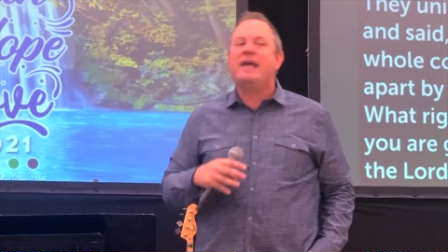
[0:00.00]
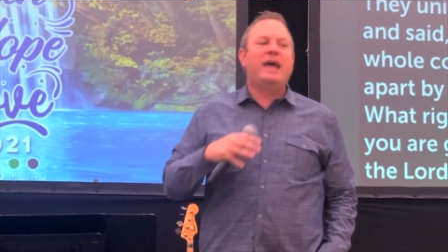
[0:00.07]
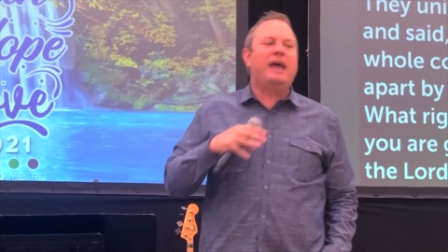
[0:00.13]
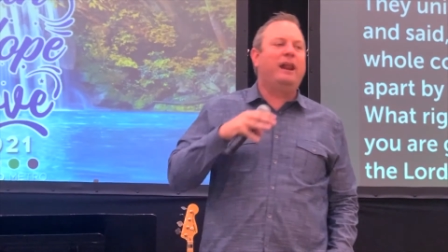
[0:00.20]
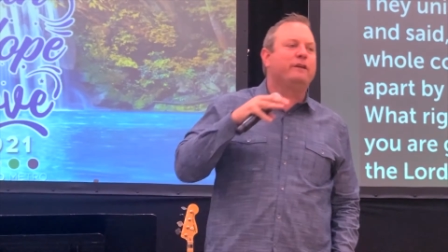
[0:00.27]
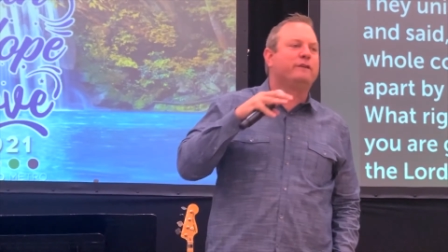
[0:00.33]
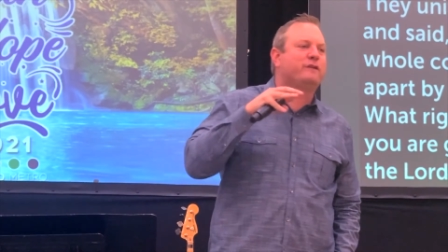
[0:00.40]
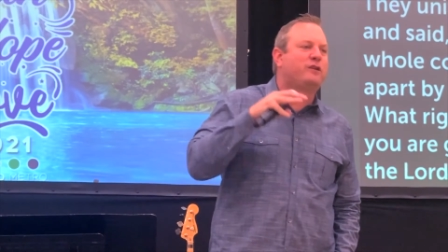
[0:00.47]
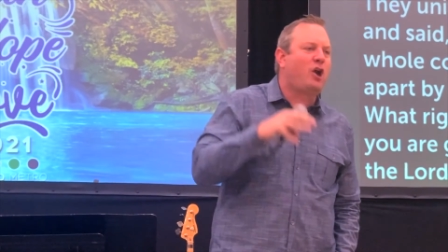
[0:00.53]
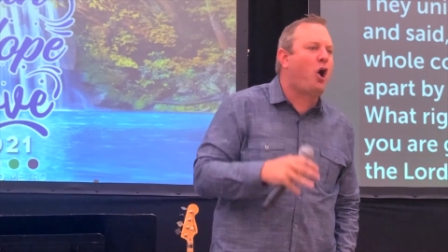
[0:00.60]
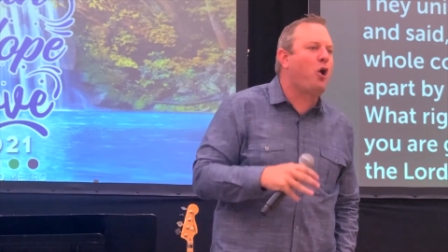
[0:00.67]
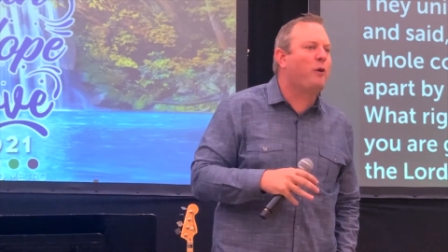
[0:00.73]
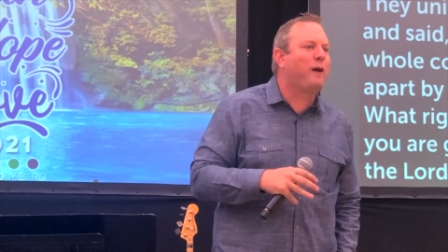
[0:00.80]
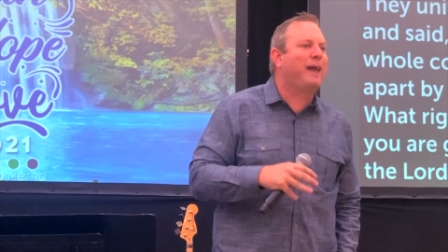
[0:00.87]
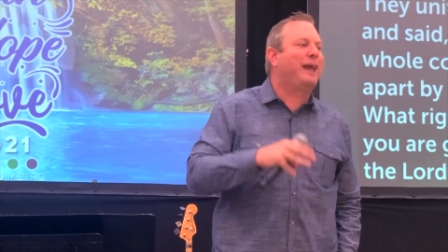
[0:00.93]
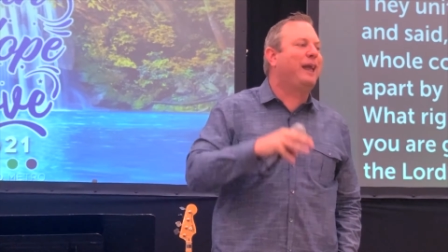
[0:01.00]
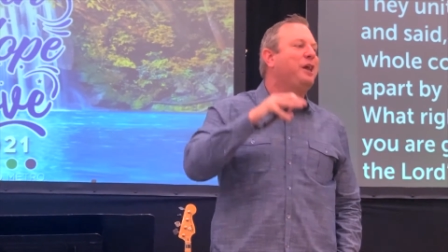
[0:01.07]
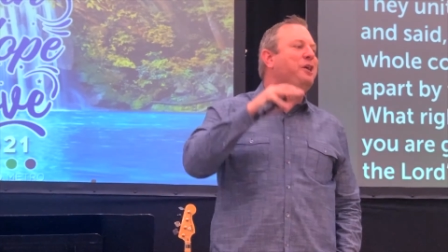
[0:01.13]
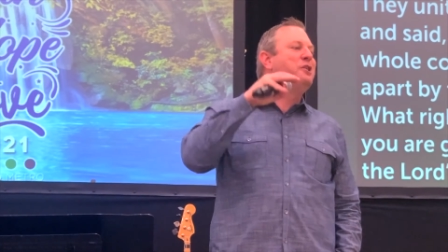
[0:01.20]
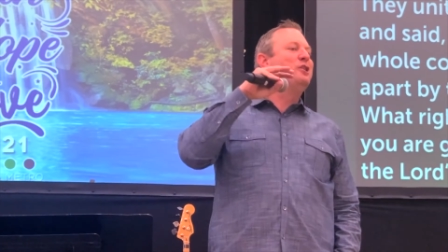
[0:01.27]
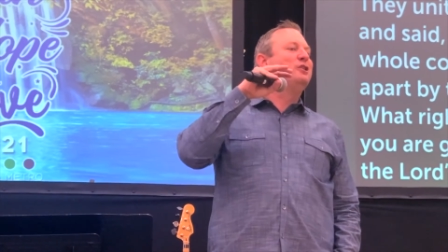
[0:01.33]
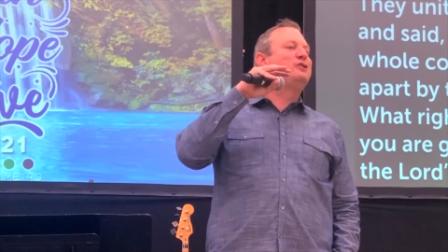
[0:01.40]
It is
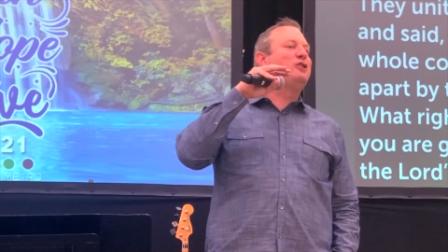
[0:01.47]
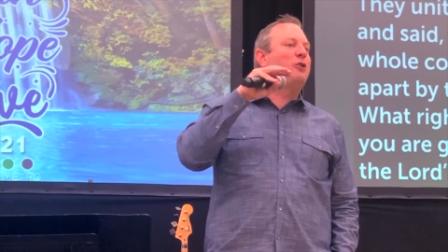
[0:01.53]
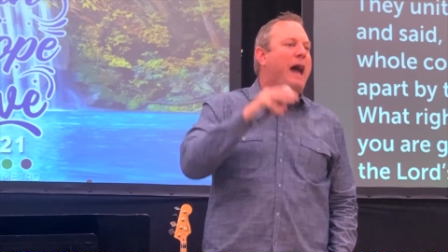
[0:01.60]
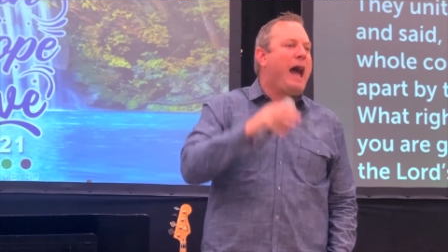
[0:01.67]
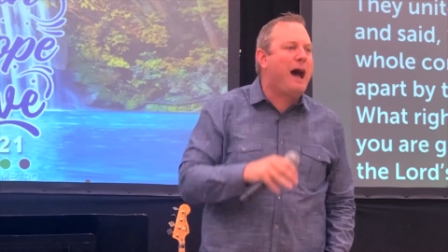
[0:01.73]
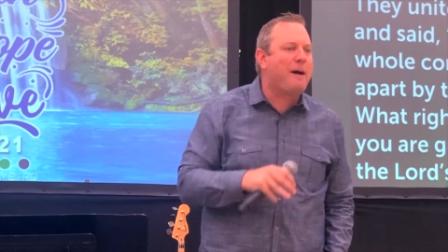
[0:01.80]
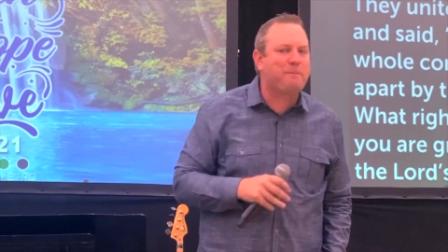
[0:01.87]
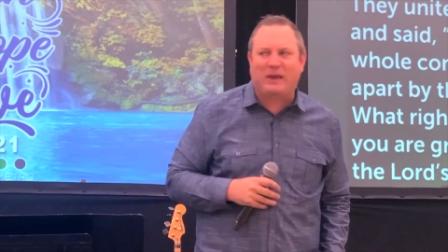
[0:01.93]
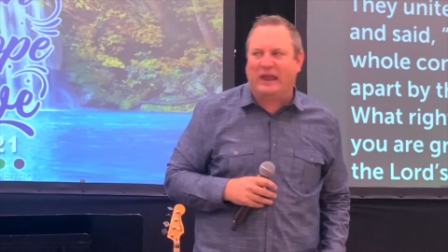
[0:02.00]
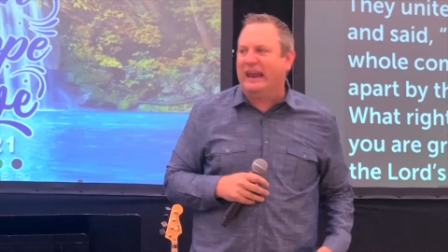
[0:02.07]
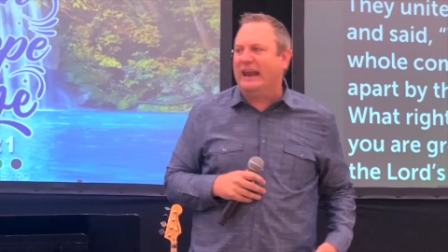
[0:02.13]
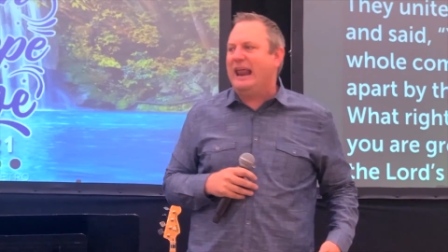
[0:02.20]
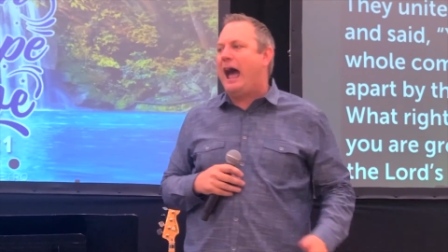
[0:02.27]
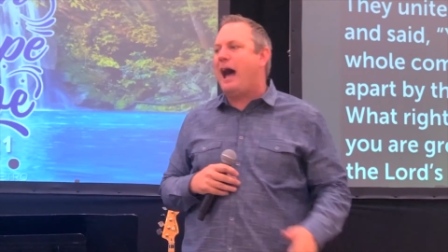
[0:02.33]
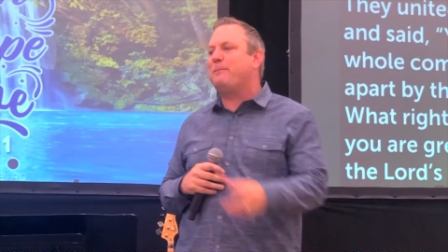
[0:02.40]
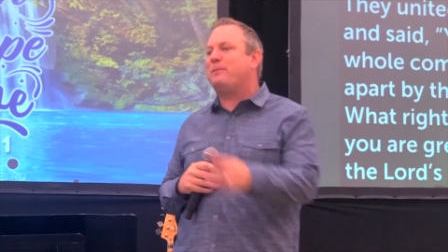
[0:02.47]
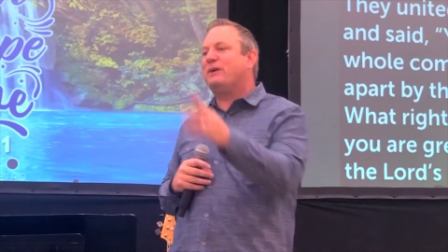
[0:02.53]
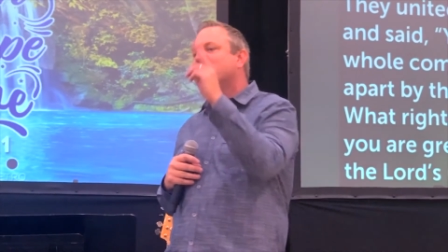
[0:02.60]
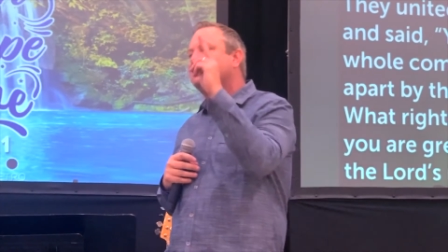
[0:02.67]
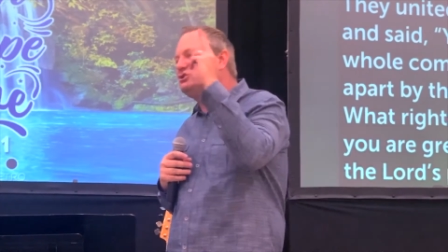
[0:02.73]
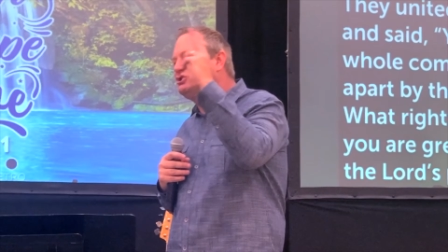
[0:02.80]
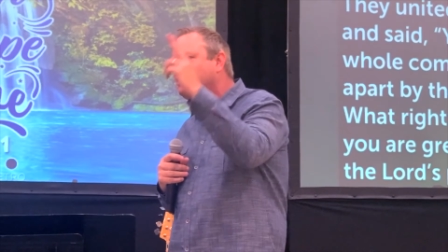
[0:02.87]
going to happen. It
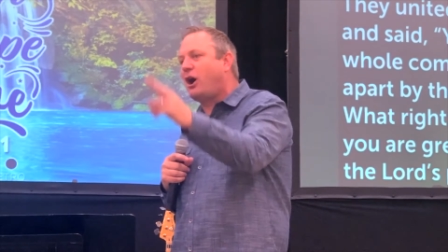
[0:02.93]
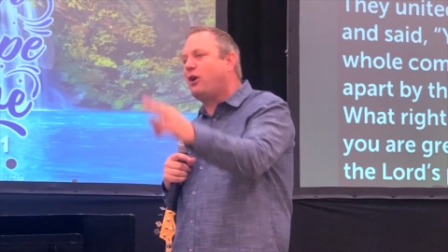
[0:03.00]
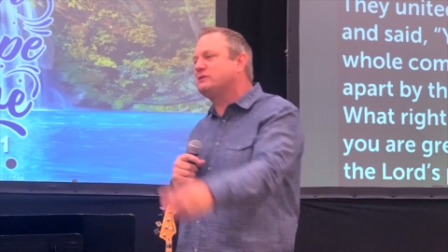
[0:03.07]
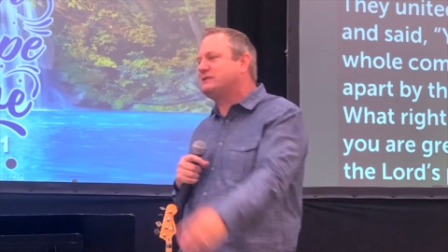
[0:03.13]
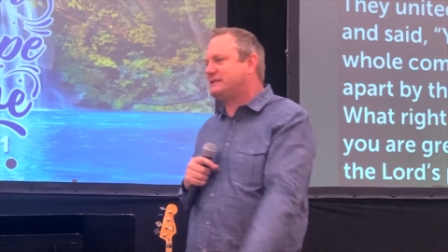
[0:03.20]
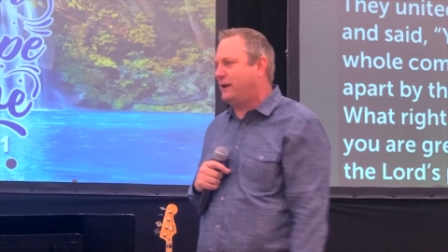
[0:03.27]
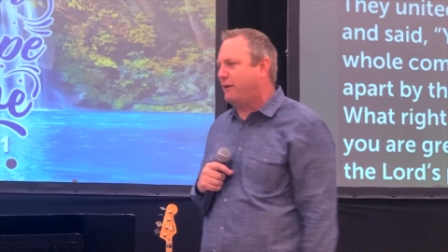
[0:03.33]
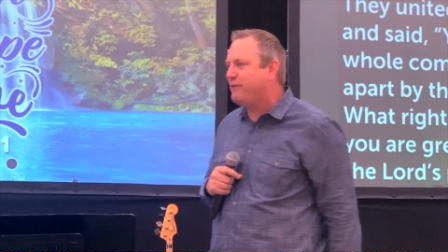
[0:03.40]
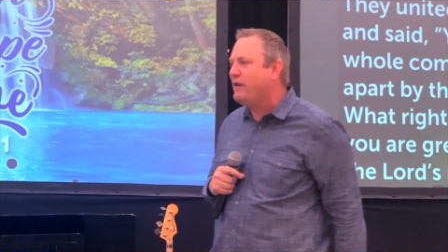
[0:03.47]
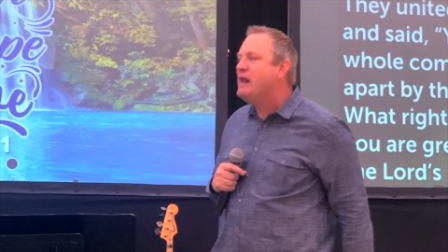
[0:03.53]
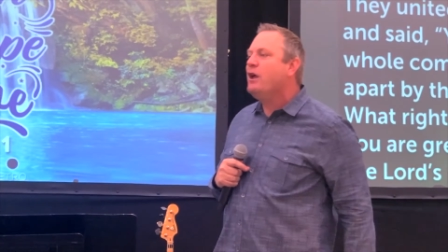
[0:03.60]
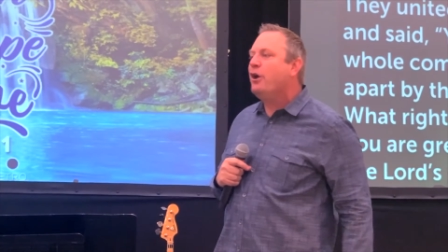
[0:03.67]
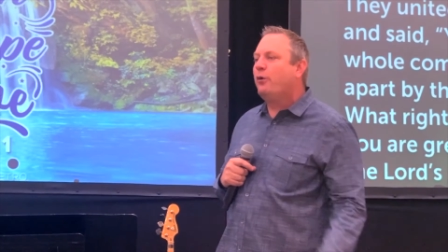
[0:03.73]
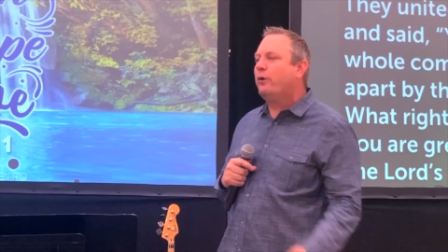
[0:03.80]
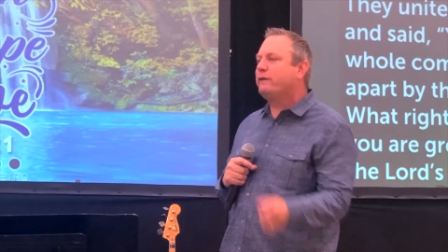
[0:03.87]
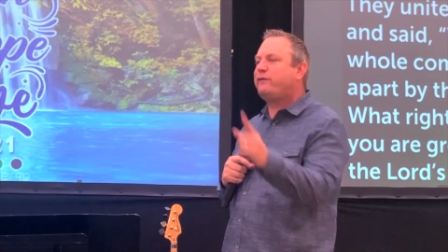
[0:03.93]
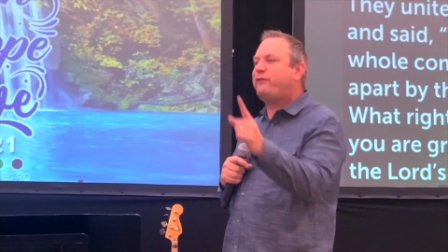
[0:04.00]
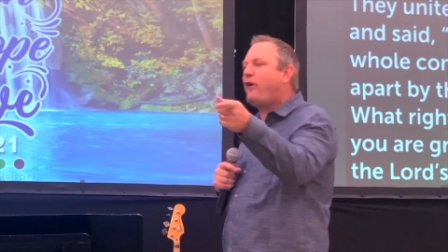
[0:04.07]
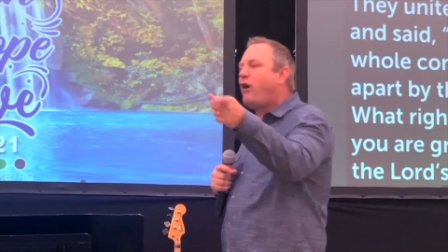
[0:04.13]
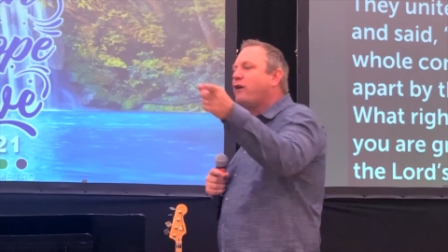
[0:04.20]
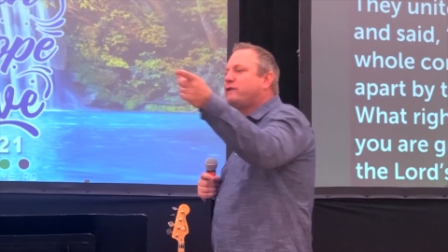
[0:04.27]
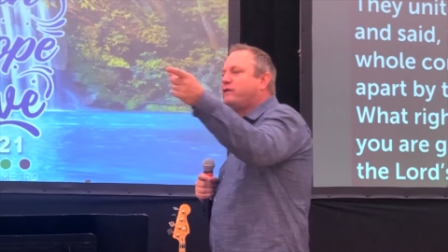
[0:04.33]
happened to Joseph, who was
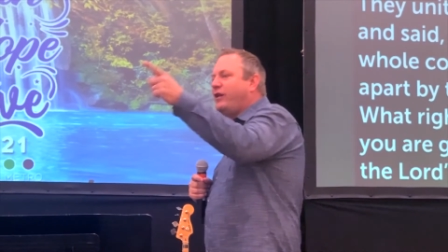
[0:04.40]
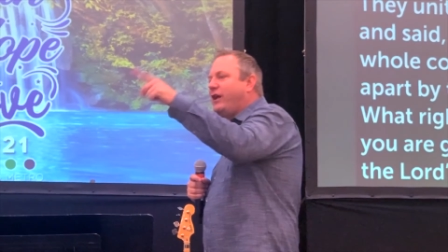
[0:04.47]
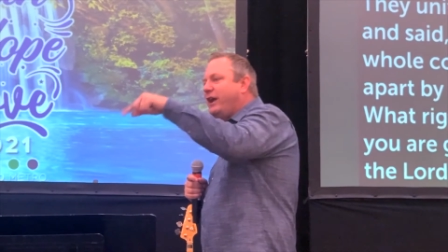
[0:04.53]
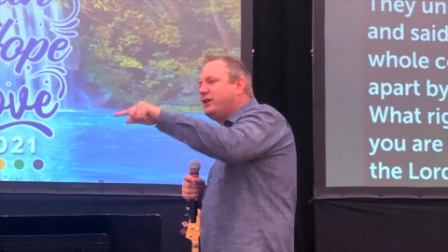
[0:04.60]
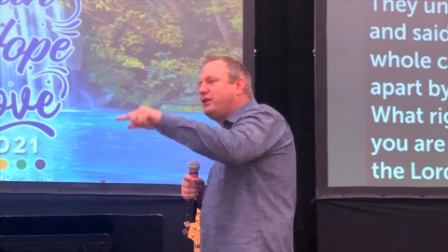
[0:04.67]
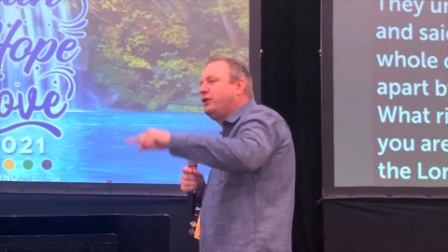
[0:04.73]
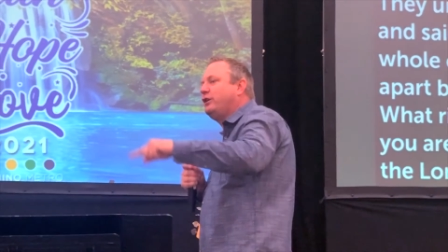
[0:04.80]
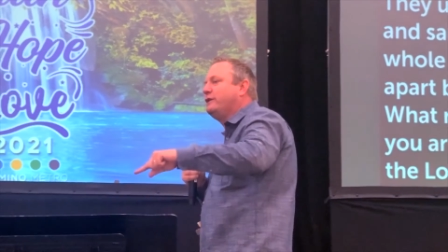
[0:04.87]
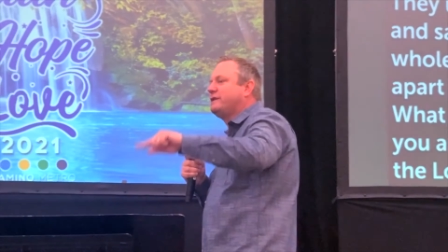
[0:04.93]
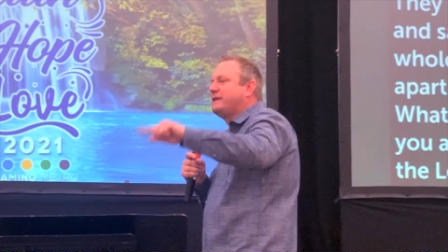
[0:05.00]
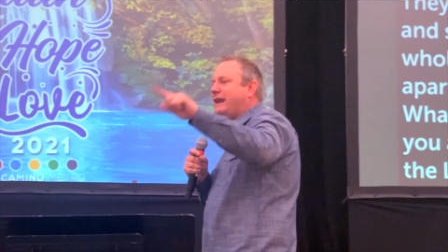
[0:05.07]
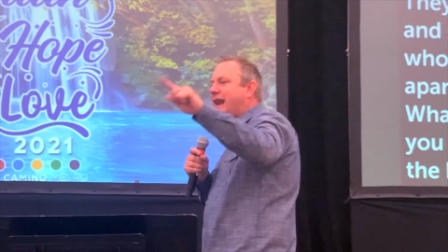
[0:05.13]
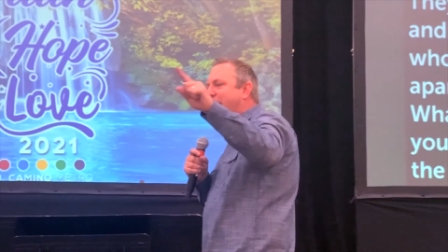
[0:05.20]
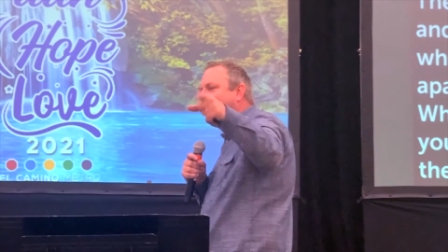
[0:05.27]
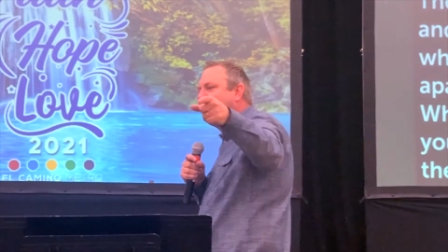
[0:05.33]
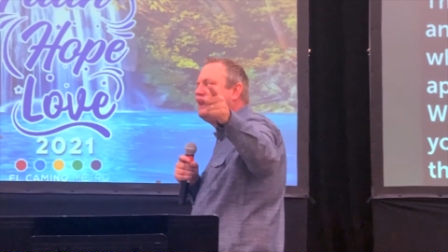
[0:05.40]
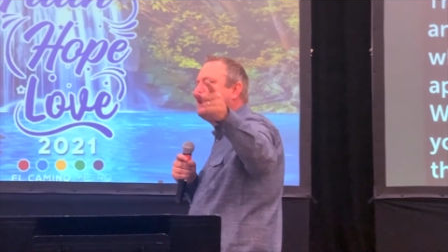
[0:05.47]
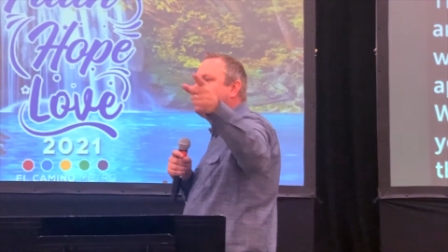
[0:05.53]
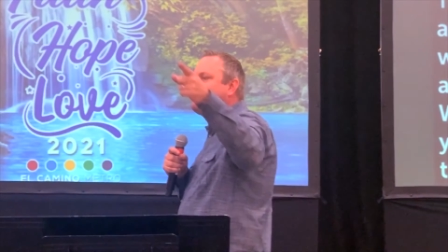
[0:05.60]
falsely accused and ended